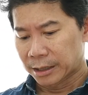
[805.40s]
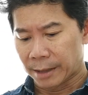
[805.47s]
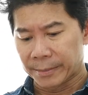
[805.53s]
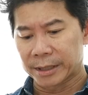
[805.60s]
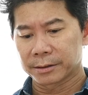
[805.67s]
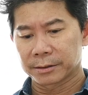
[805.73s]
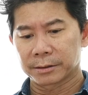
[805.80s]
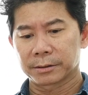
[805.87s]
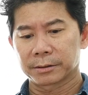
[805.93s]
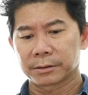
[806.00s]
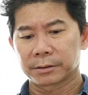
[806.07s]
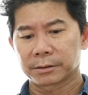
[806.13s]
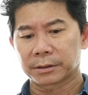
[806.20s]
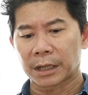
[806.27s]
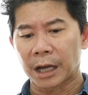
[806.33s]
I mean,
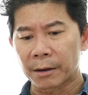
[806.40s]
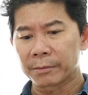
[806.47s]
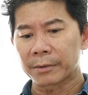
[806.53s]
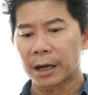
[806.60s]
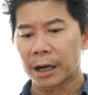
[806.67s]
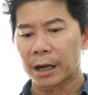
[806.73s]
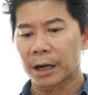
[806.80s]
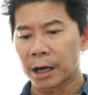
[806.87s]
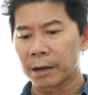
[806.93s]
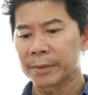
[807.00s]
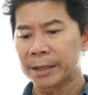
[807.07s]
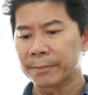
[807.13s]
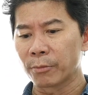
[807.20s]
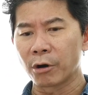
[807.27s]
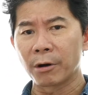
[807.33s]
how
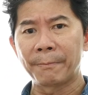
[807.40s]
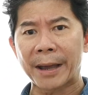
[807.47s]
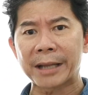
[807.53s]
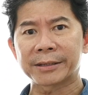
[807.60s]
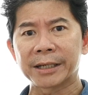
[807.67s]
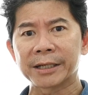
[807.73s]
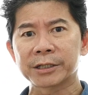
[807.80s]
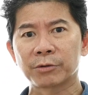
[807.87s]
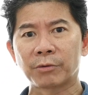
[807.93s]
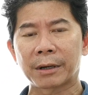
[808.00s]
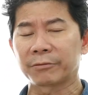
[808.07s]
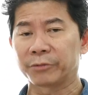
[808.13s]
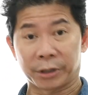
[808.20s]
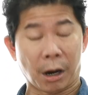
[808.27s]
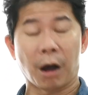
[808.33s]
many more bad things you
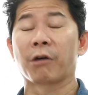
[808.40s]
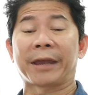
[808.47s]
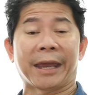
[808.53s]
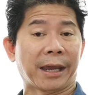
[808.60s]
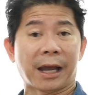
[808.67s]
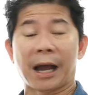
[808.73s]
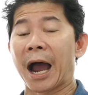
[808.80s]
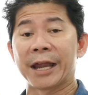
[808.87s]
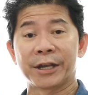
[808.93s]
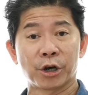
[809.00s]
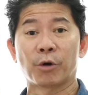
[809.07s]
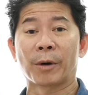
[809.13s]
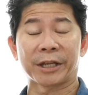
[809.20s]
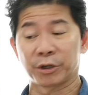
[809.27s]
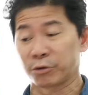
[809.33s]
want? Okay, I
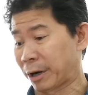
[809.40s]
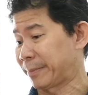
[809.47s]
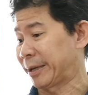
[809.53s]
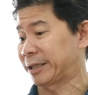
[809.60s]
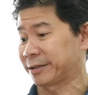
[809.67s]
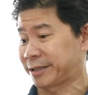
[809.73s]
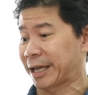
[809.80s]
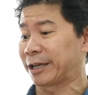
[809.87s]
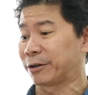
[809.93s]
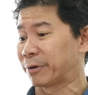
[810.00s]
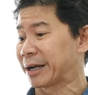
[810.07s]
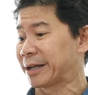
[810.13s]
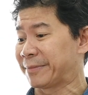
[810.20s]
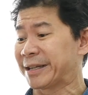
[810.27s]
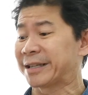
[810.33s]
know what you want me to say. You
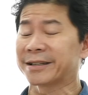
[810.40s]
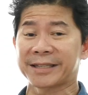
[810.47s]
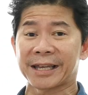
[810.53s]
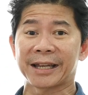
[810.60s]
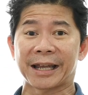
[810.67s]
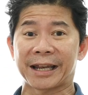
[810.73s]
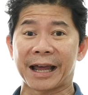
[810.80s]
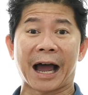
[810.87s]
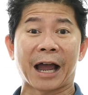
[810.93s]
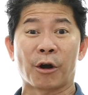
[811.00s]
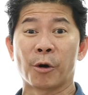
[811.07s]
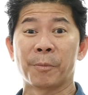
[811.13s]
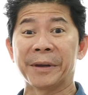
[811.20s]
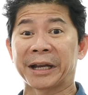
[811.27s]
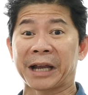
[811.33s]
wanted me to say that I
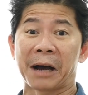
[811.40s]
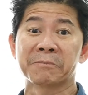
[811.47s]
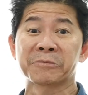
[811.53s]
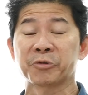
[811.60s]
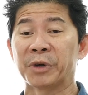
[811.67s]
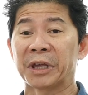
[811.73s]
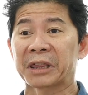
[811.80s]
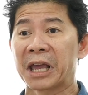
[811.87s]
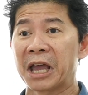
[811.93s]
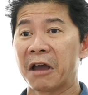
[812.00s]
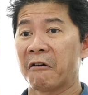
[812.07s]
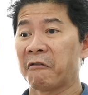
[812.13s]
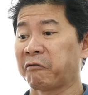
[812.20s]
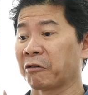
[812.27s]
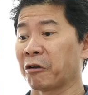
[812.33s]
hope it comes with
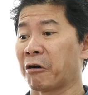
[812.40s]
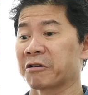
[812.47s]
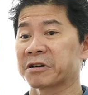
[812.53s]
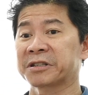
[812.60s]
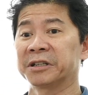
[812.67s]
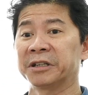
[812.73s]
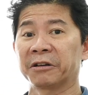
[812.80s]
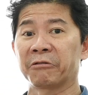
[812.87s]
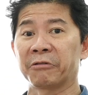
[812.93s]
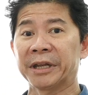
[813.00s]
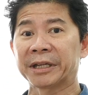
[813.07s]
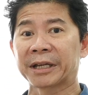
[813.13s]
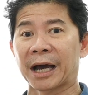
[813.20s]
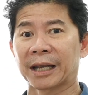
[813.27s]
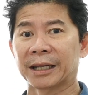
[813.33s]
fluorescent
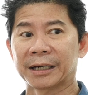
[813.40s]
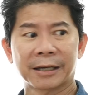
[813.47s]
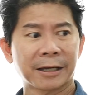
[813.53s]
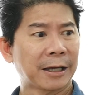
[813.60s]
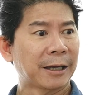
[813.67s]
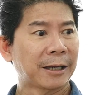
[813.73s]
green color.